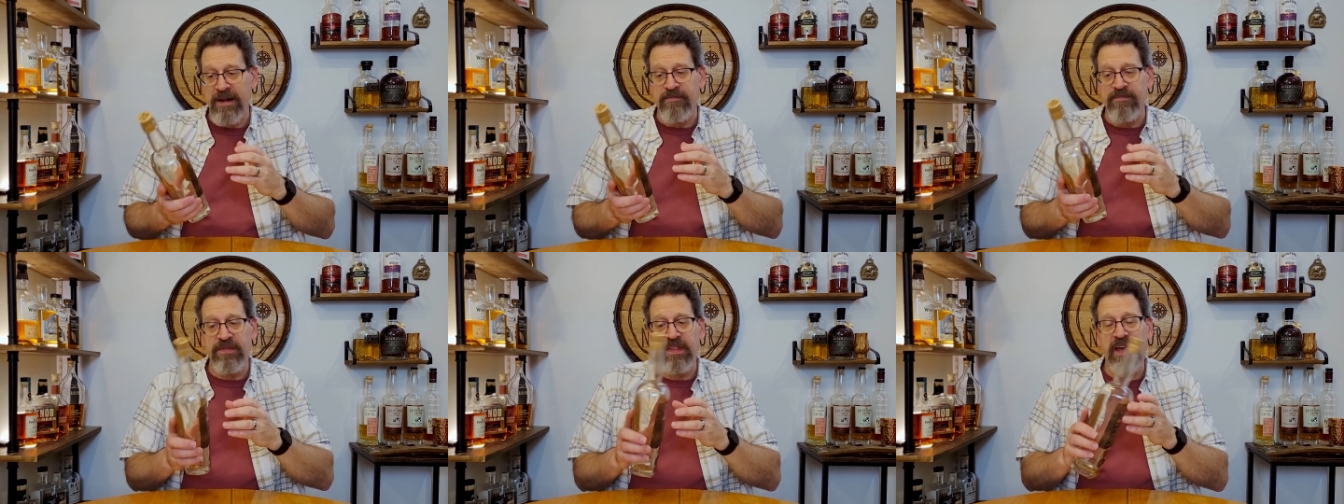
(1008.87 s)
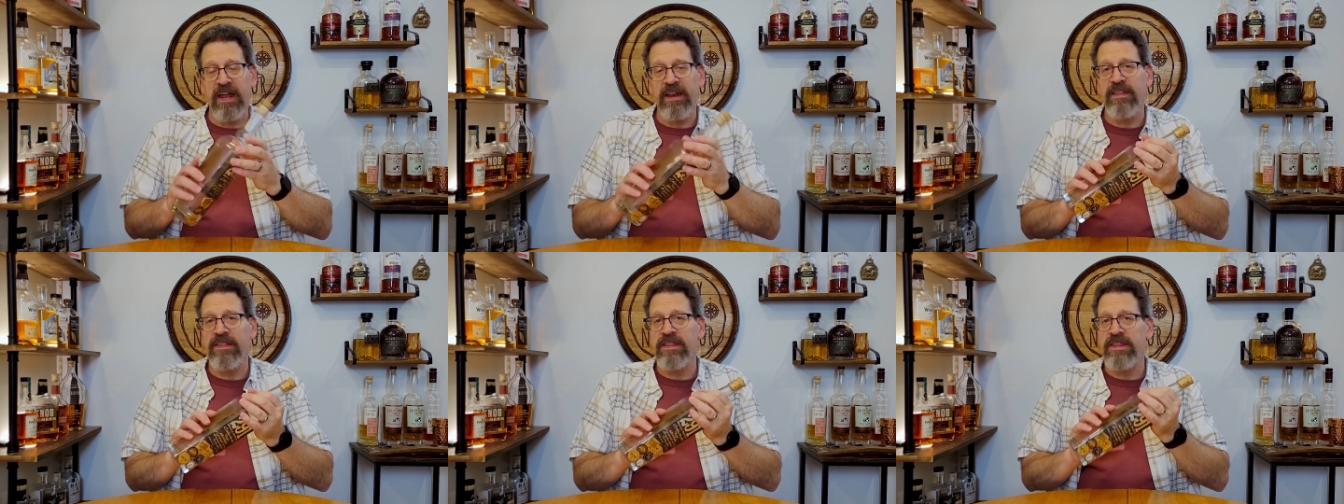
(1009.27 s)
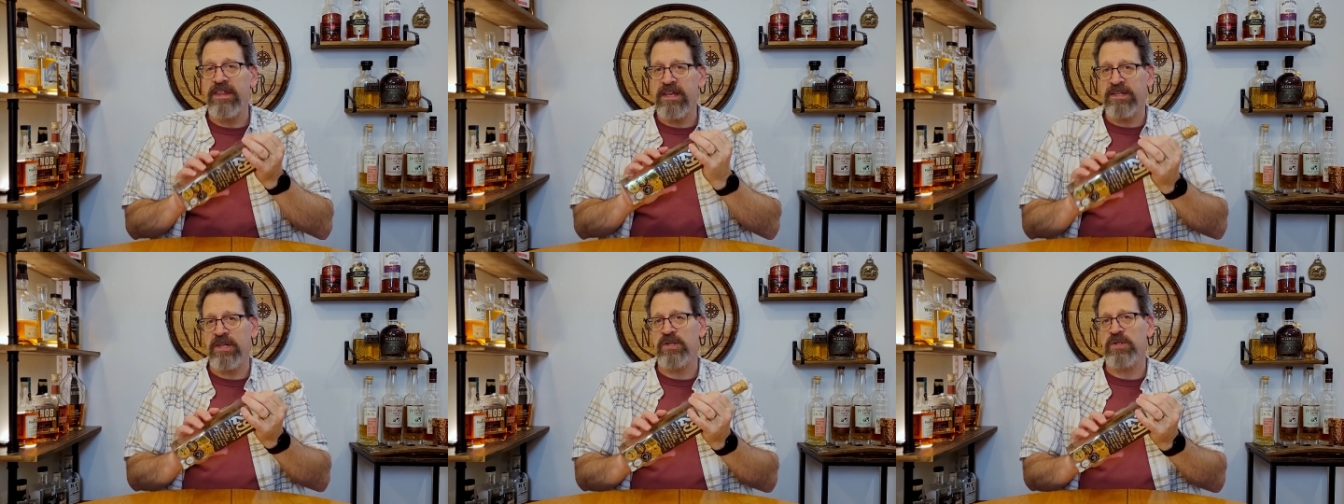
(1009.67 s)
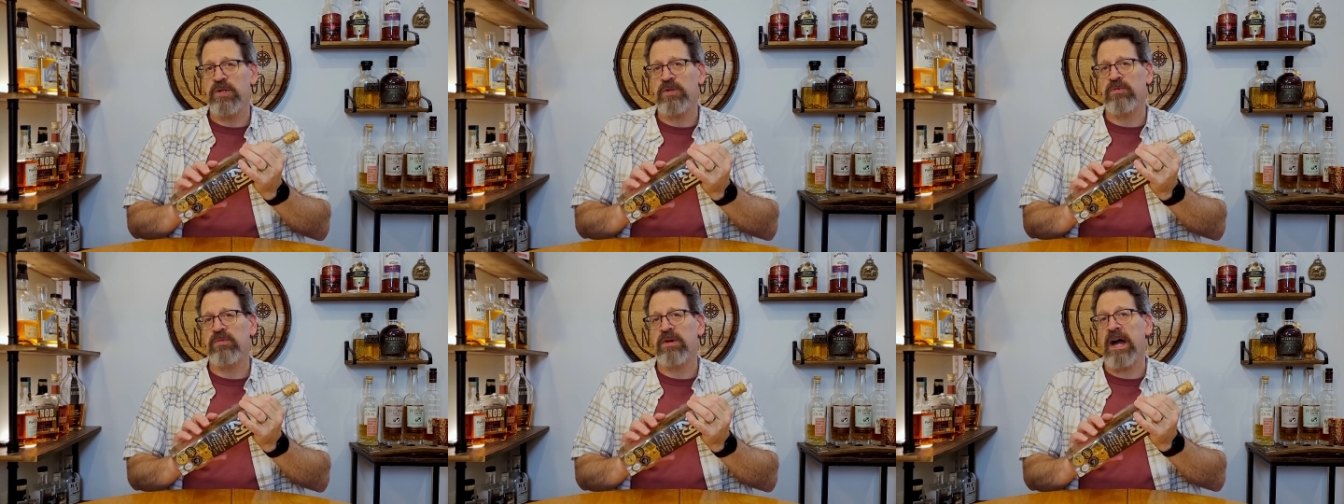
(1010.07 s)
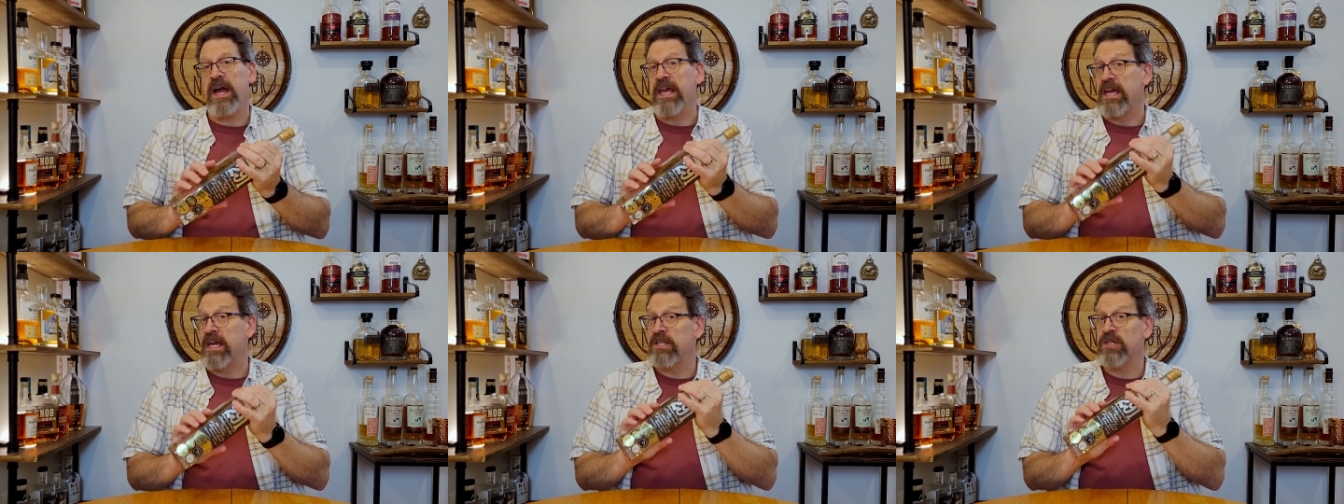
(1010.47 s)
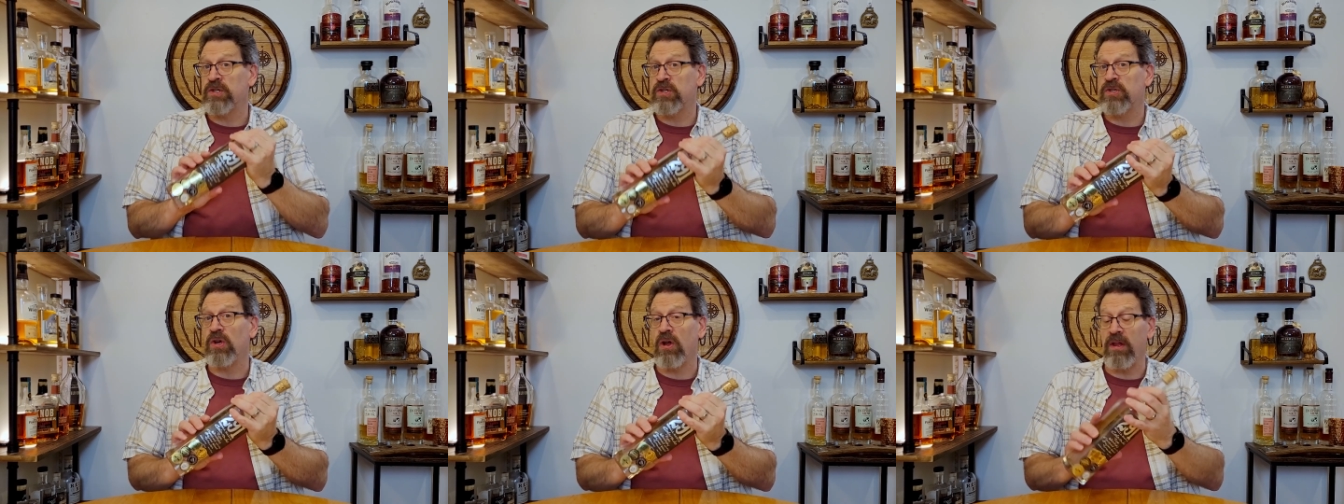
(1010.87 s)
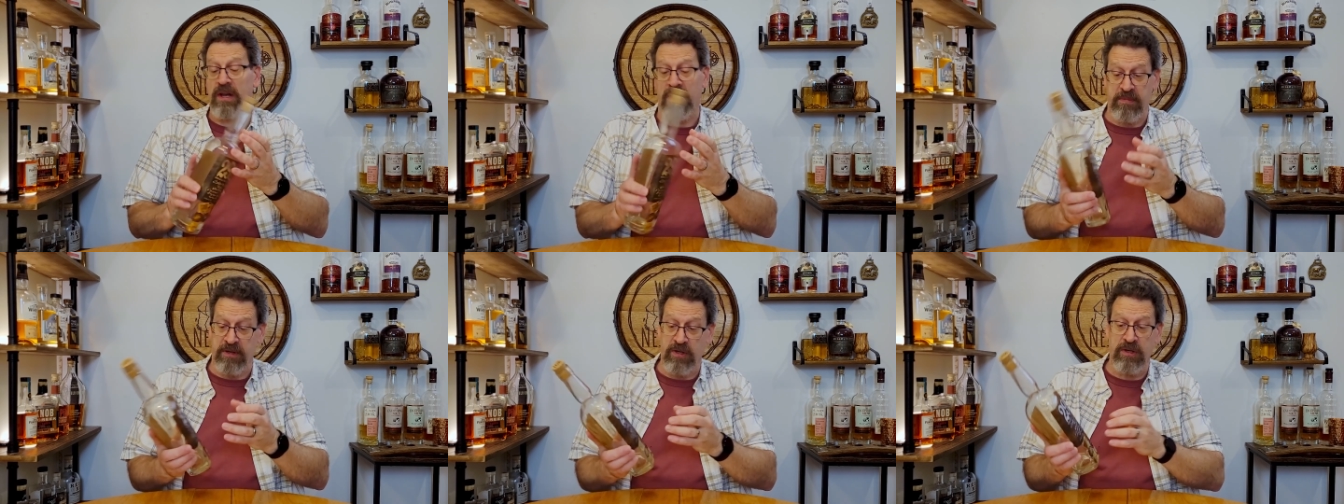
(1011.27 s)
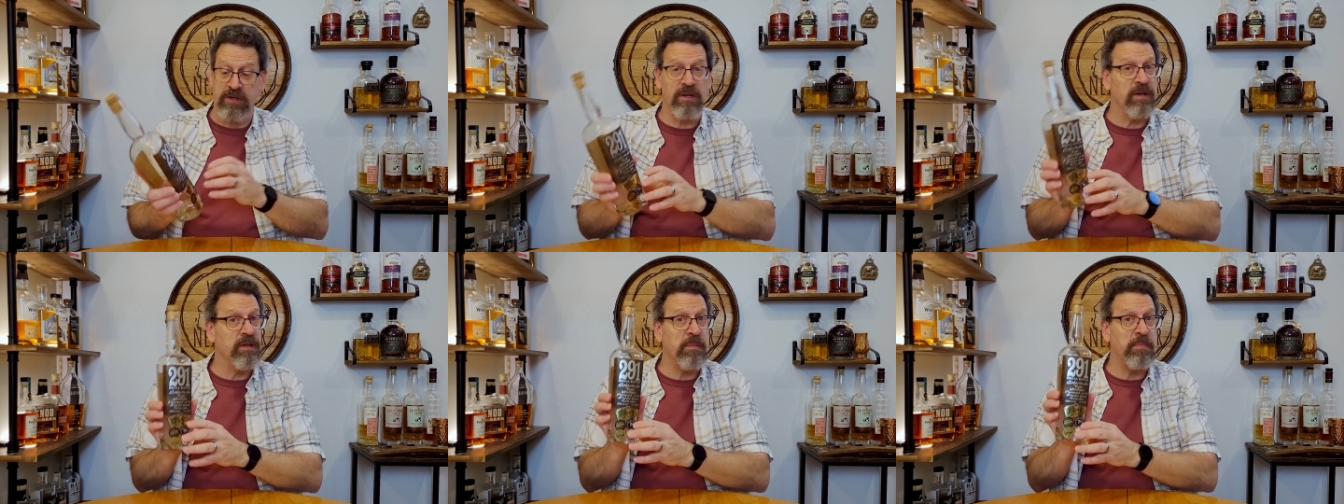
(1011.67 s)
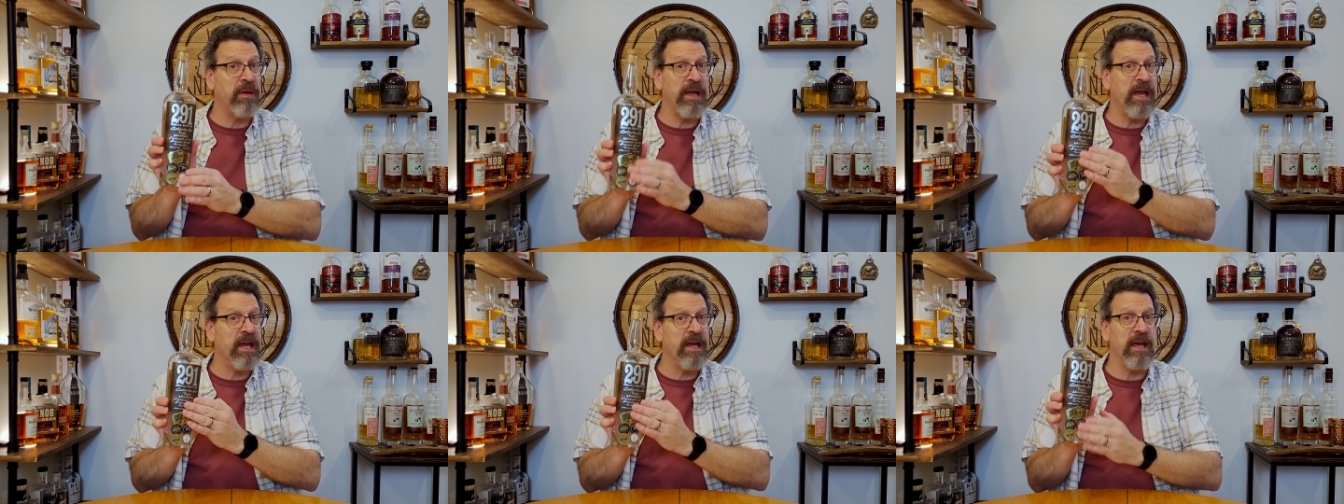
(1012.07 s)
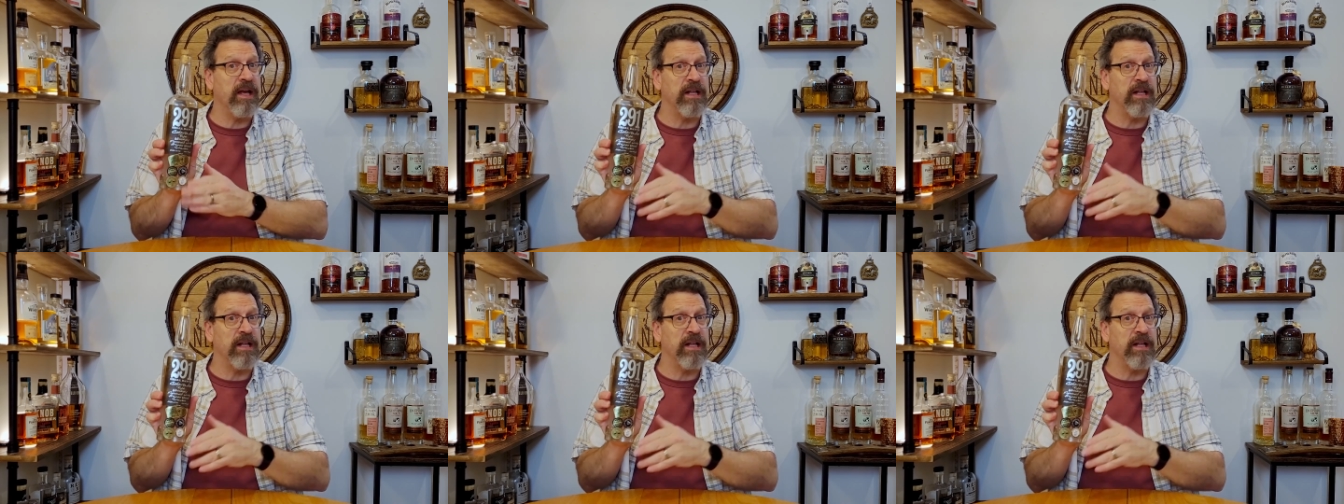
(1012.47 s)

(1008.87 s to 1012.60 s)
Then this is your rye. It's a solid. I mean, look at all the bling.